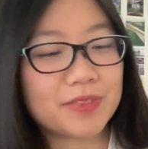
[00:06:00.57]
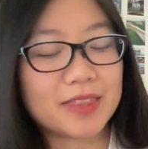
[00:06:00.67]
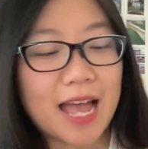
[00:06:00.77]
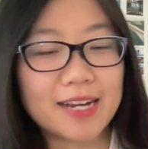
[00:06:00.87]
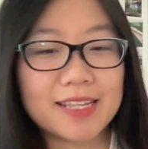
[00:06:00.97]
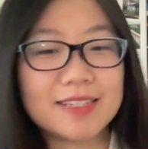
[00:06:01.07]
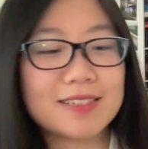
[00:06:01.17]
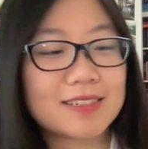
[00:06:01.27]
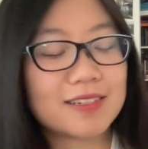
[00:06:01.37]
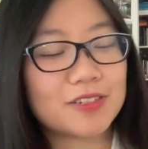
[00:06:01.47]
that
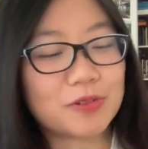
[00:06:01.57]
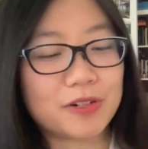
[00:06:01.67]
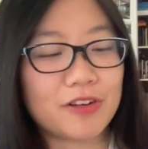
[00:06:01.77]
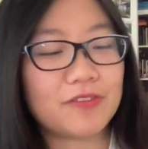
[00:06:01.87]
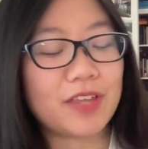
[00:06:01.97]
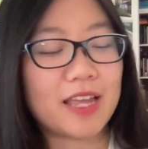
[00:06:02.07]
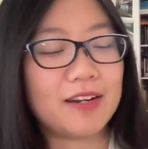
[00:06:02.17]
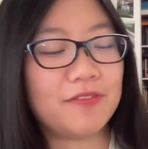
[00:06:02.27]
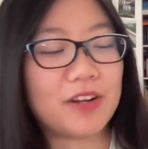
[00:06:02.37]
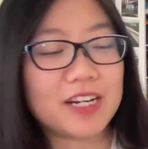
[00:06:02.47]
is sort of in
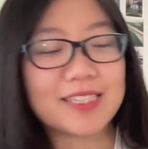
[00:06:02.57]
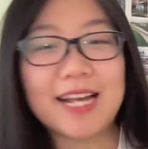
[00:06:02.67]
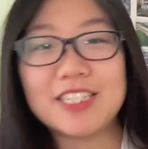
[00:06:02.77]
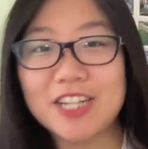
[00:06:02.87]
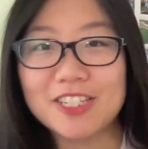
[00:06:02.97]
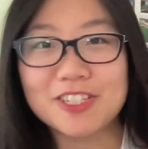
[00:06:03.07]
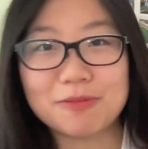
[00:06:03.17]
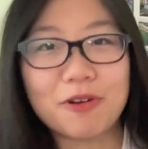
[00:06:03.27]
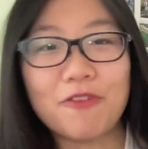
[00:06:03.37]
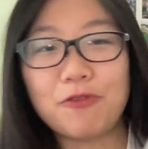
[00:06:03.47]
a very
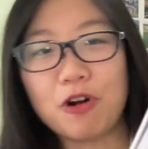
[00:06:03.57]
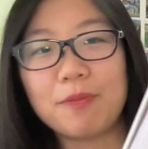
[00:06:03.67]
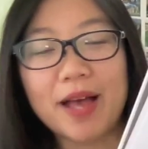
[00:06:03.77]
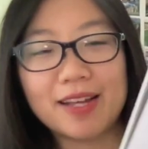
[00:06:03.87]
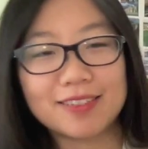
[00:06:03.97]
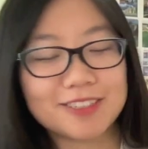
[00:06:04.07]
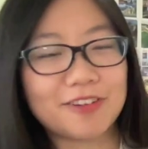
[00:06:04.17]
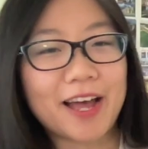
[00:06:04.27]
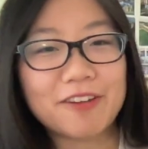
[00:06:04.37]
digestible format. So I